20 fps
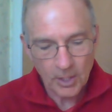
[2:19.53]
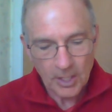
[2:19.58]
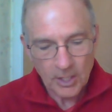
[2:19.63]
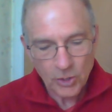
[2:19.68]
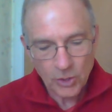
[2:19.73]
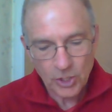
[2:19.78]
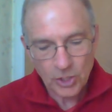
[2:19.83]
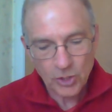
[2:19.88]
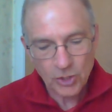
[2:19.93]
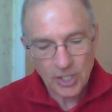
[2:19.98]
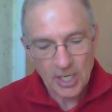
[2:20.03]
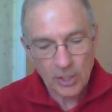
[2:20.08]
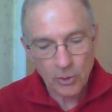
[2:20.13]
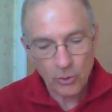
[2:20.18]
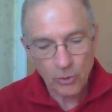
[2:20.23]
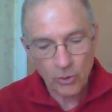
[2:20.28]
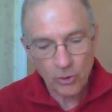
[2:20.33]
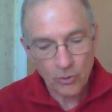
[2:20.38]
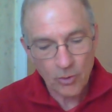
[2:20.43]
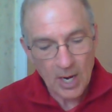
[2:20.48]
She
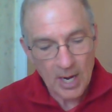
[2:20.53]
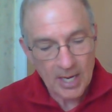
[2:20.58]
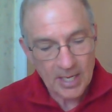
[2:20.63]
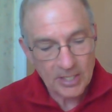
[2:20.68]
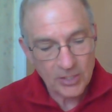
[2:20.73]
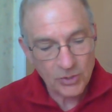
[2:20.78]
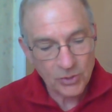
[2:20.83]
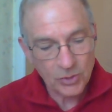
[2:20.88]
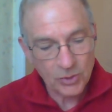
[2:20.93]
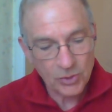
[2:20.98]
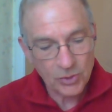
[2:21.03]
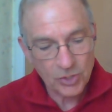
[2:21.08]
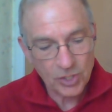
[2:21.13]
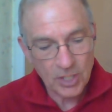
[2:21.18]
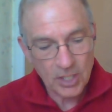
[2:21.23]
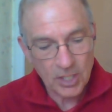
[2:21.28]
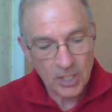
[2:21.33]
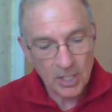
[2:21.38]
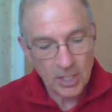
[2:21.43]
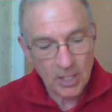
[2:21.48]
shaded her eyes to
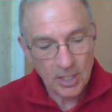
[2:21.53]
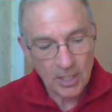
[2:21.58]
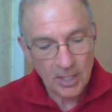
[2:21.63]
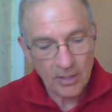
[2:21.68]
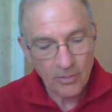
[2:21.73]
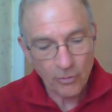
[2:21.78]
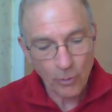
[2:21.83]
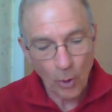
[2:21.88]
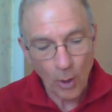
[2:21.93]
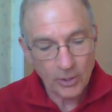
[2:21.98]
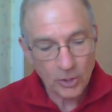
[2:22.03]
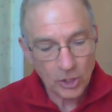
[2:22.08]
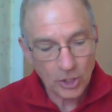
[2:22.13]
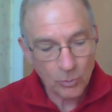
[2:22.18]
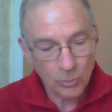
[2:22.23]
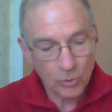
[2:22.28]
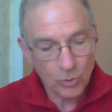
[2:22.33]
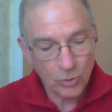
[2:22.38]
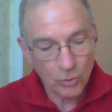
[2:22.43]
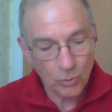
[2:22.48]
see and thought she
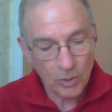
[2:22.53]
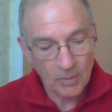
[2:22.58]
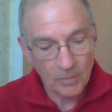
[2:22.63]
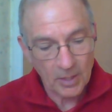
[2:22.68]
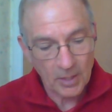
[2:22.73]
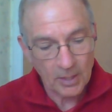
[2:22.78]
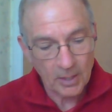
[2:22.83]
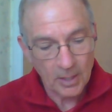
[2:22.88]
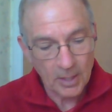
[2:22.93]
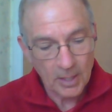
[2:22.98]
was dreaming.